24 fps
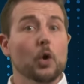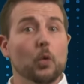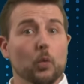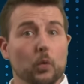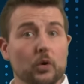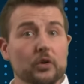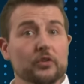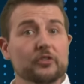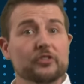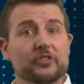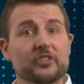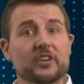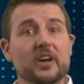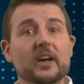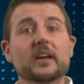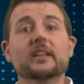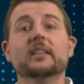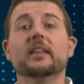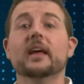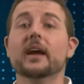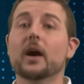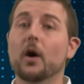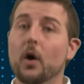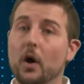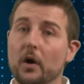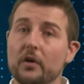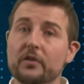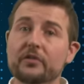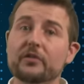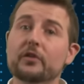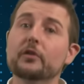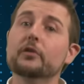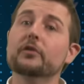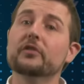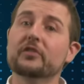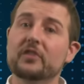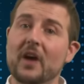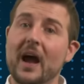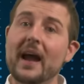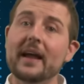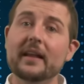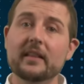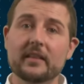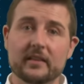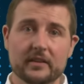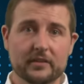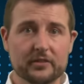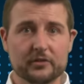Worse yet, they also
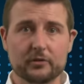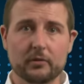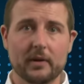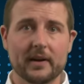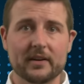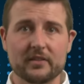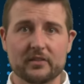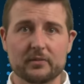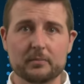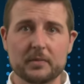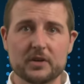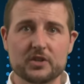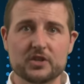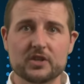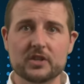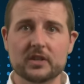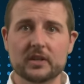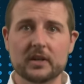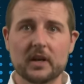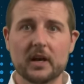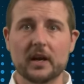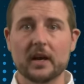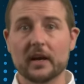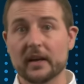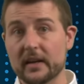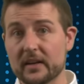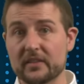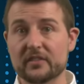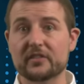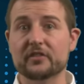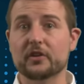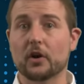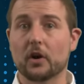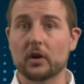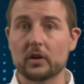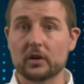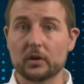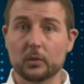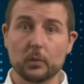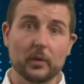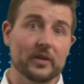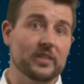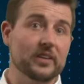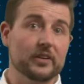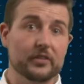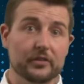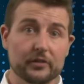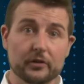signed this Transmission uh, installer installer
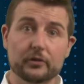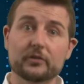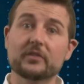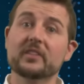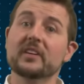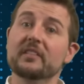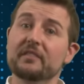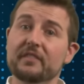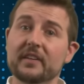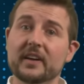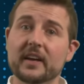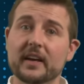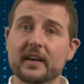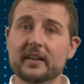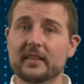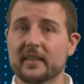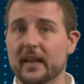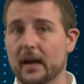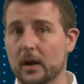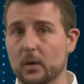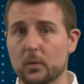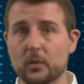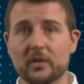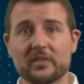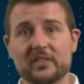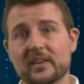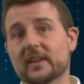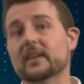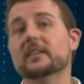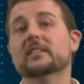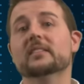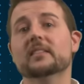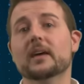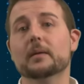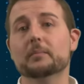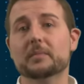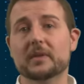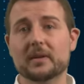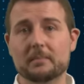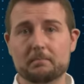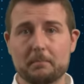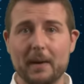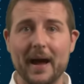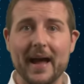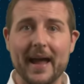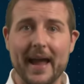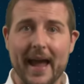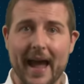with a certificate that was
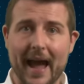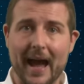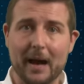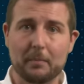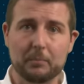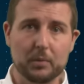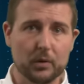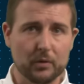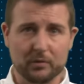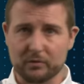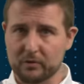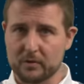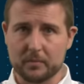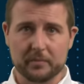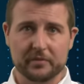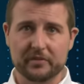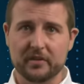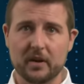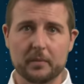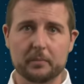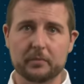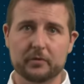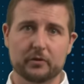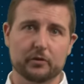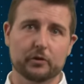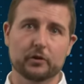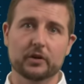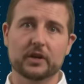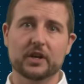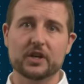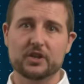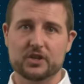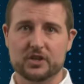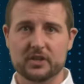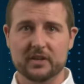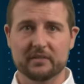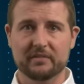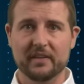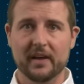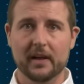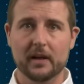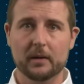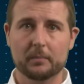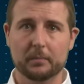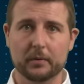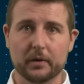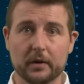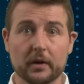accepted by Apple from some Turkish
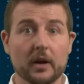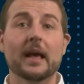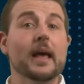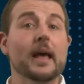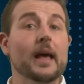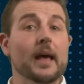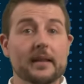developer.